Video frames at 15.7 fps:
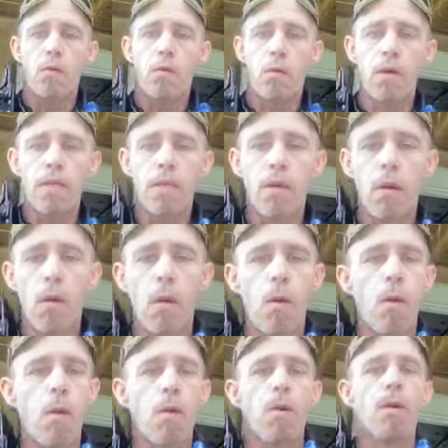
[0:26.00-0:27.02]
Chris
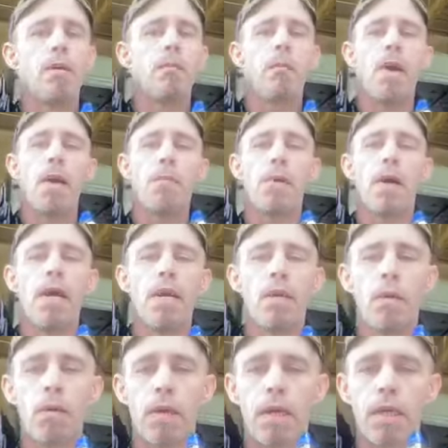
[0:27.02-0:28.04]
Lord, my buddy
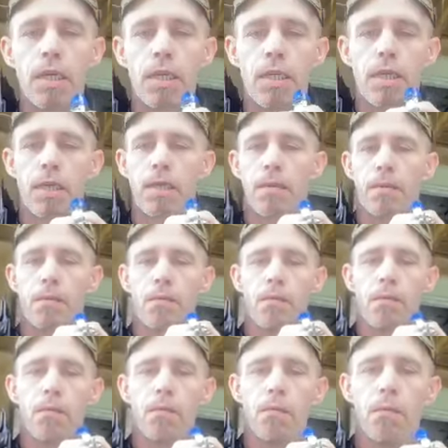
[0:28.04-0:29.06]
Chris.
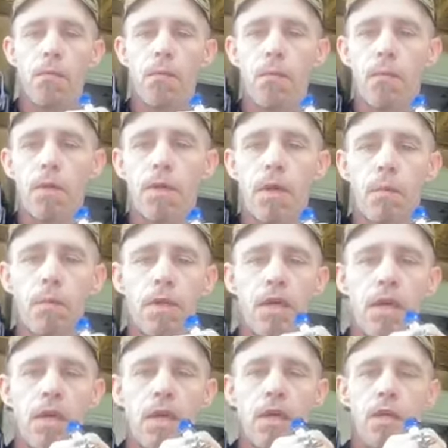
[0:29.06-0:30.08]
What's up,
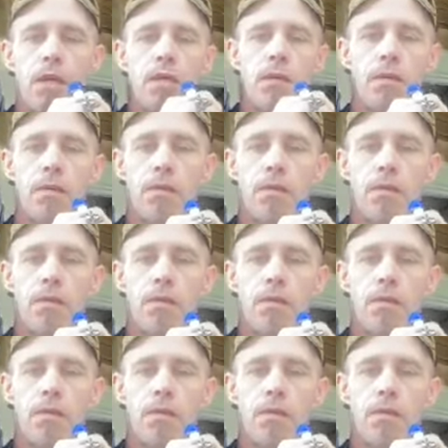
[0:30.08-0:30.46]
Jen?